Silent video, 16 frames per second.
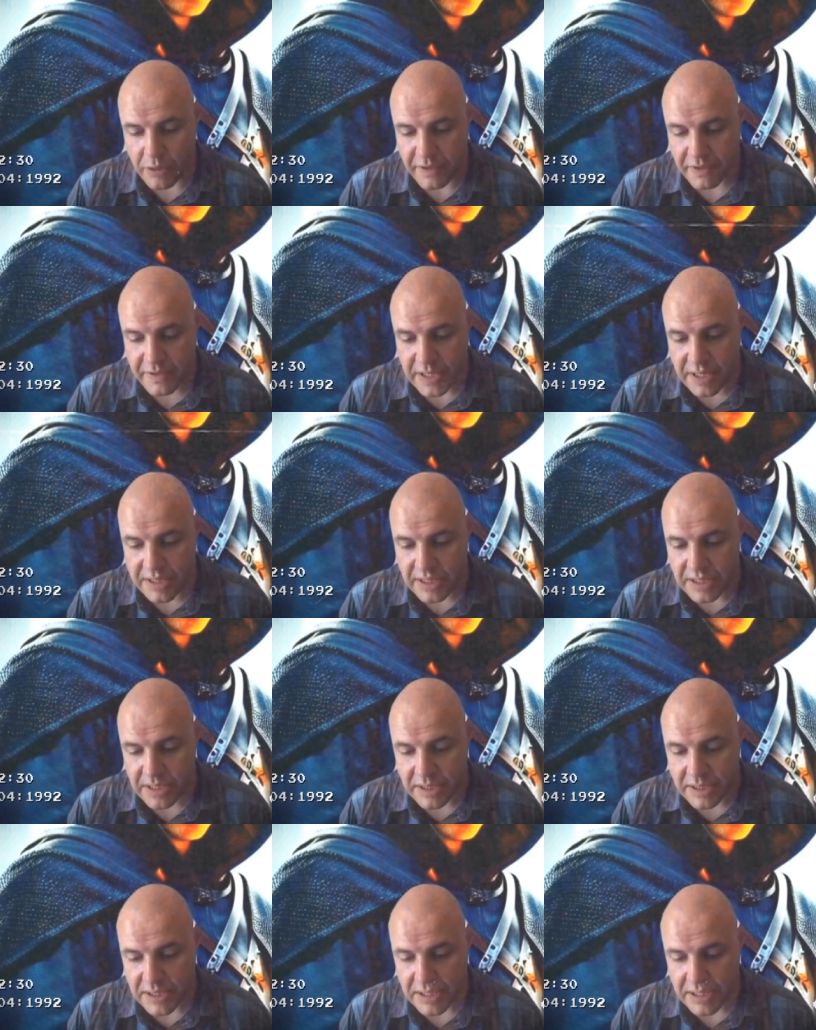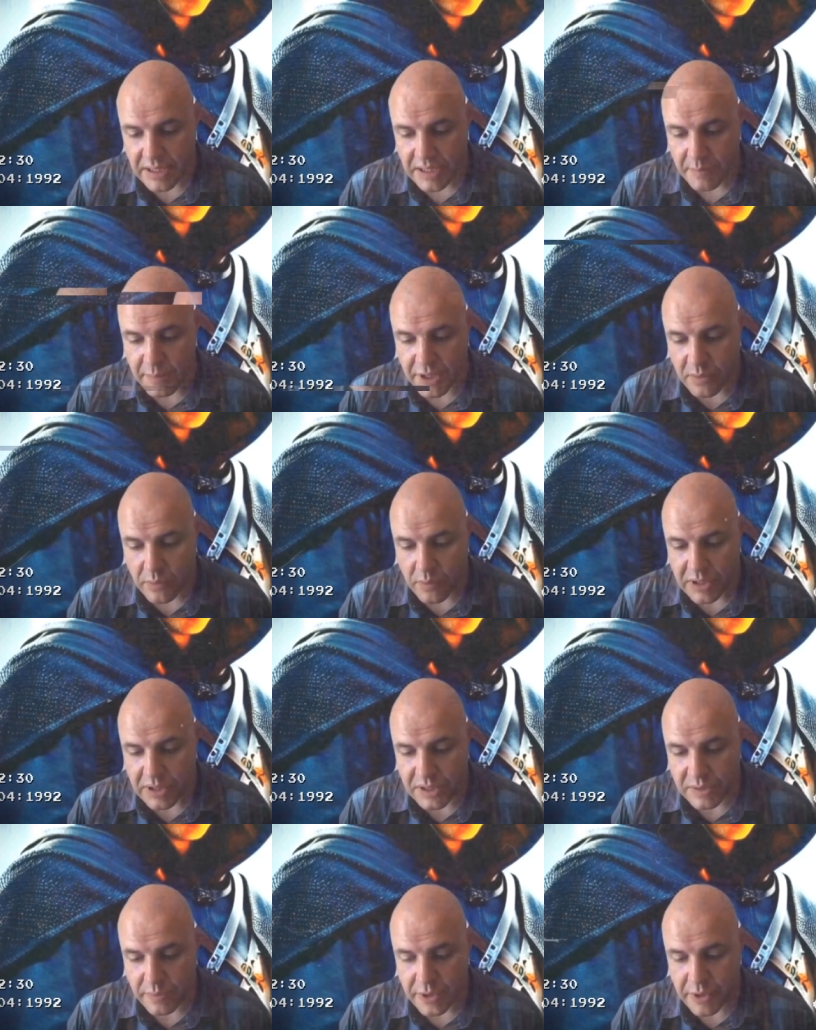Whoever has ears, let them hear
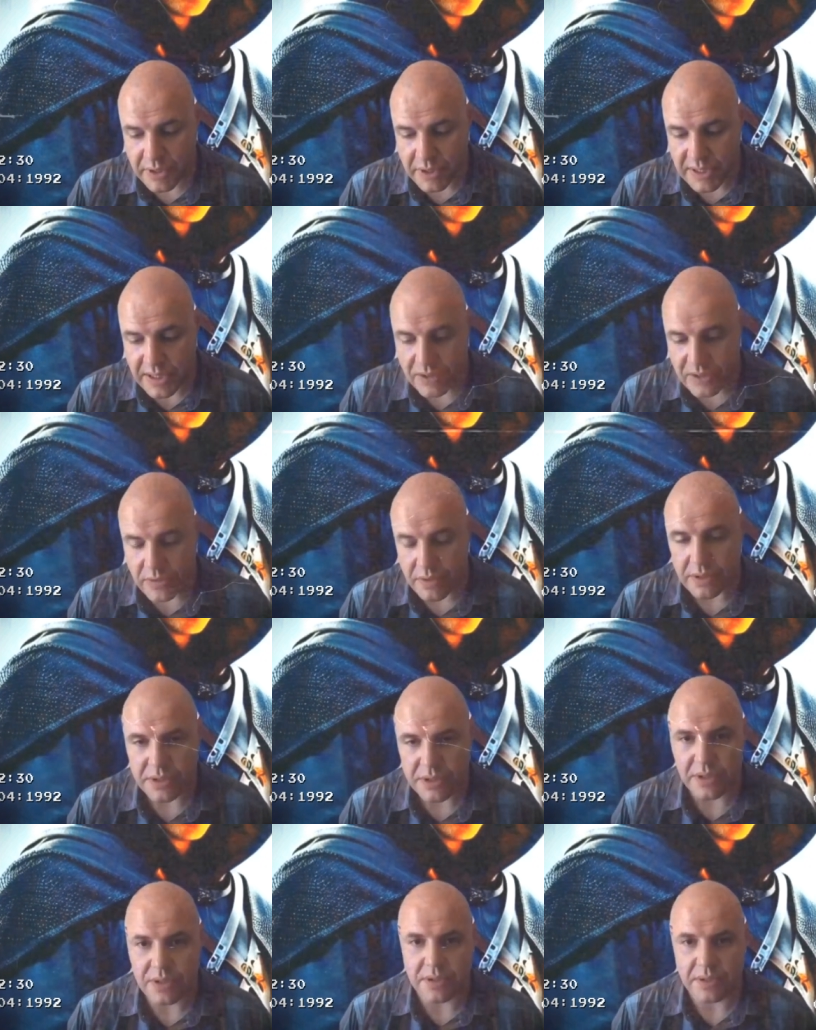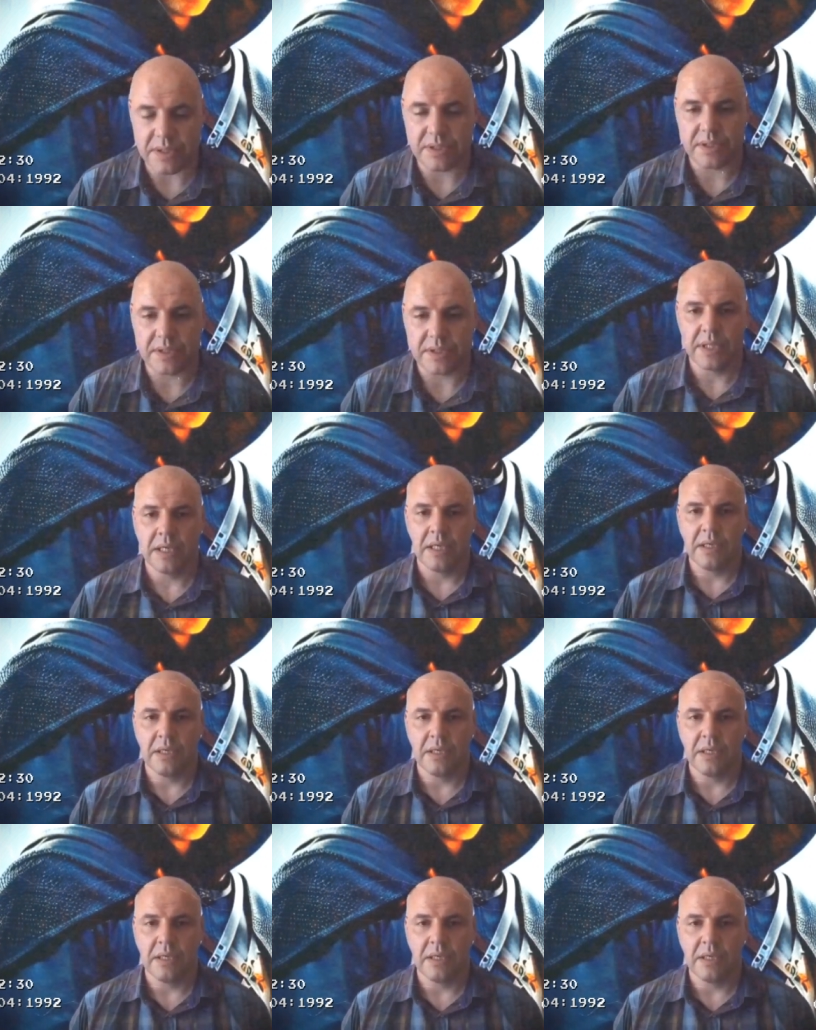what the Spirit says to the churches.